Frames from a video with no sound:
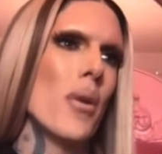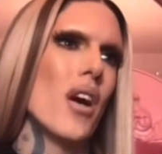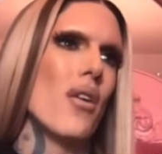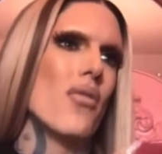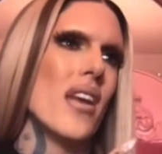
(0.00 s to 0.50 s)

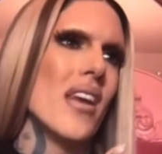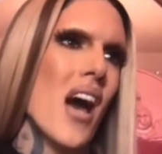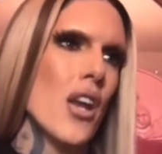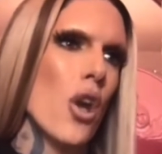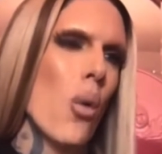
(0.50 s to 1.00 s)

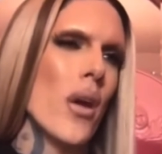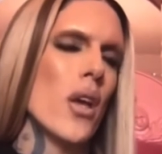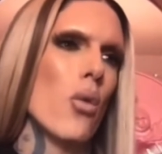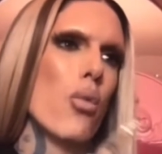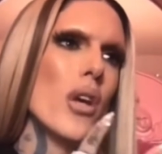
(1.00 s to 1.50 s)
inappropriate
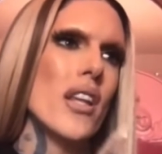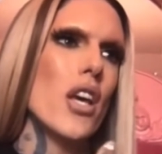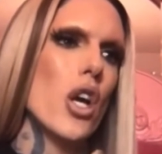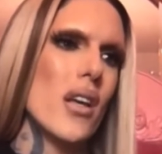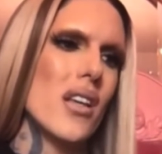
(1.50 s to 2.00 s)
behavior with
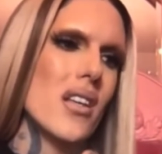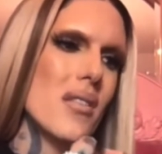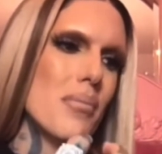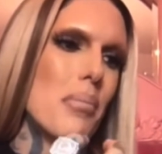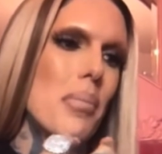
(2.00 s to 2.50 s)
underage
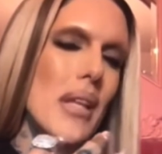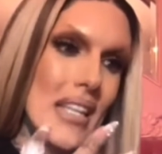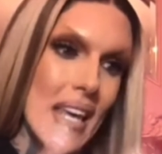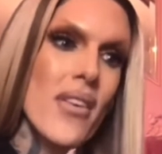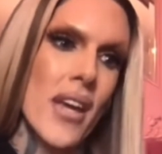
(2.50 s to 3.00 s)
girls
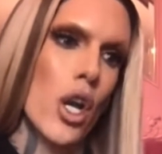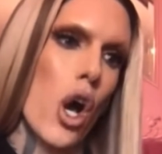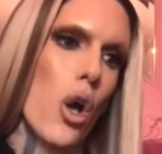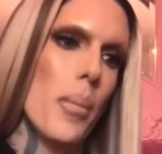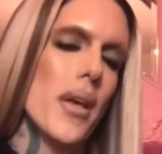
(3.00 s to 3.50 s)

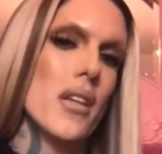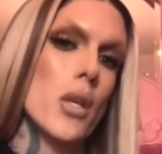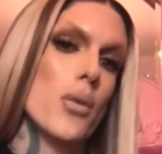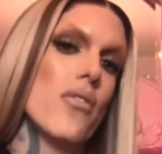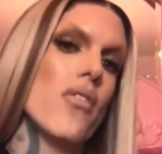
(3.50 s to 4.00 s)
in their
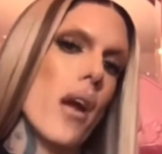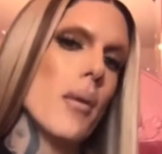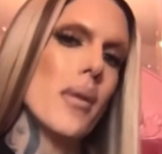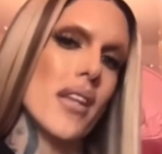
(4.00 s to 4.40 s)
presence.